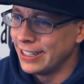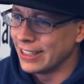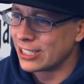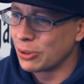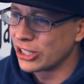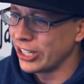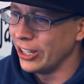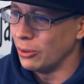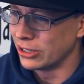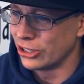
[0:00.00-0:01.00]
The switch
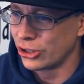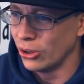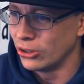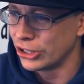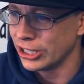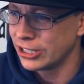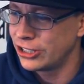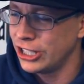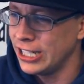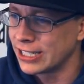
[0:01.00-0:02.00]
heel was atrocious.
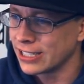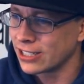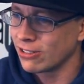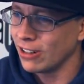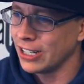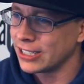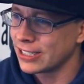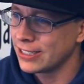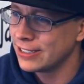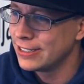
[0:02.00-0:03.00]
Jesus Christ.